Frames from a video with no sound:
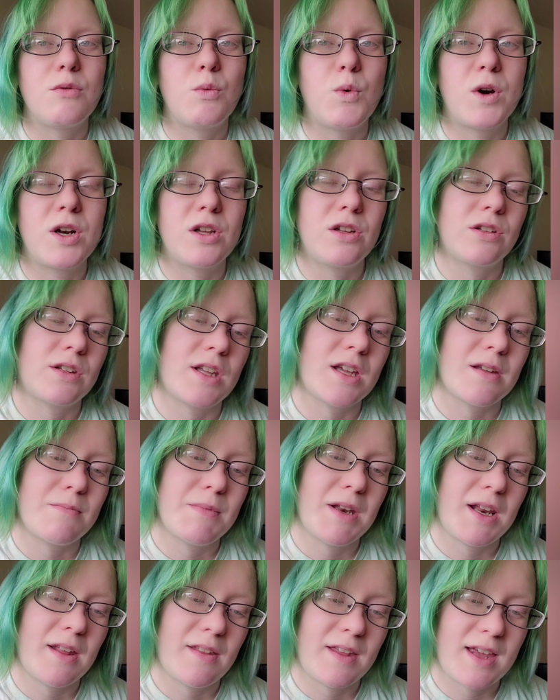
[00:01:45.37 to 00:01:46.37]
what it looked like
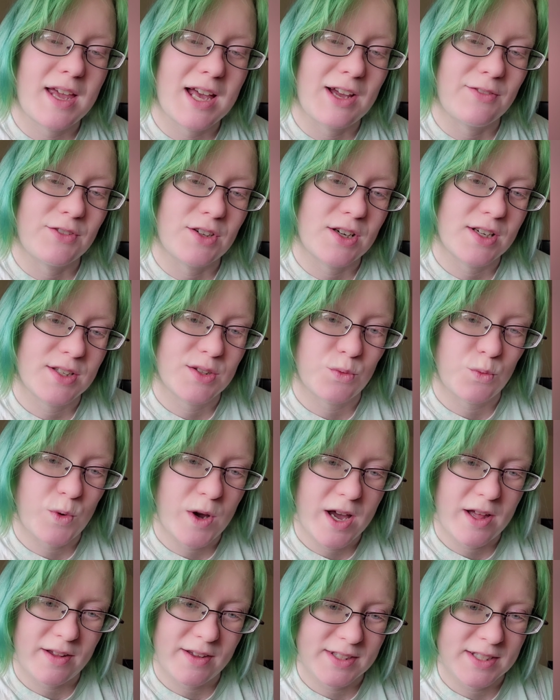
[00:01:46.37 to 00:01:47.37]
immediately after, as
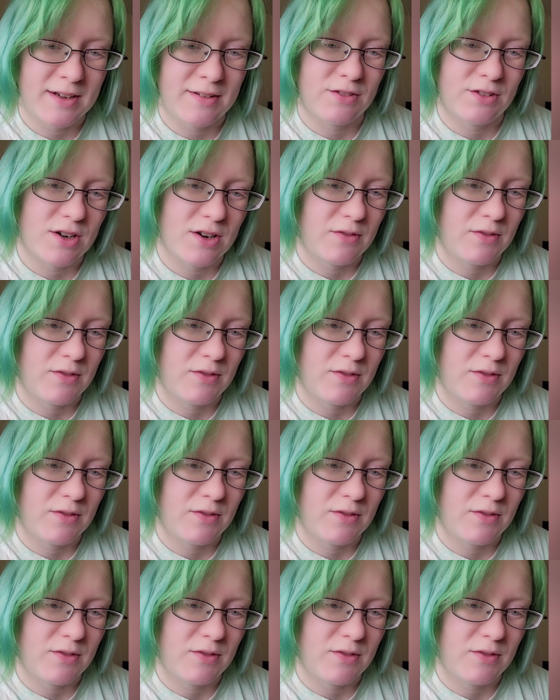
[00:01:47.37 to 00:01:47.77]
well as after